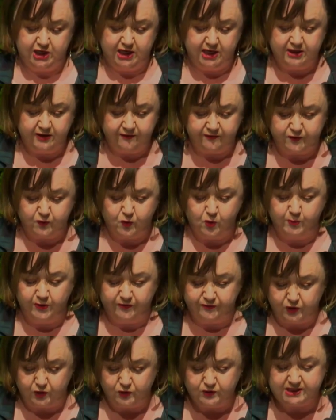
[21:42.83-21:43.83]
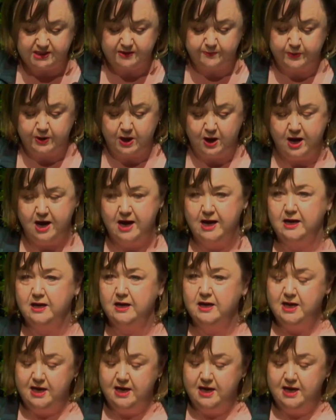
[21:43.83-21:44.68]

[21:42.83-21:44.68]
in the form of new supply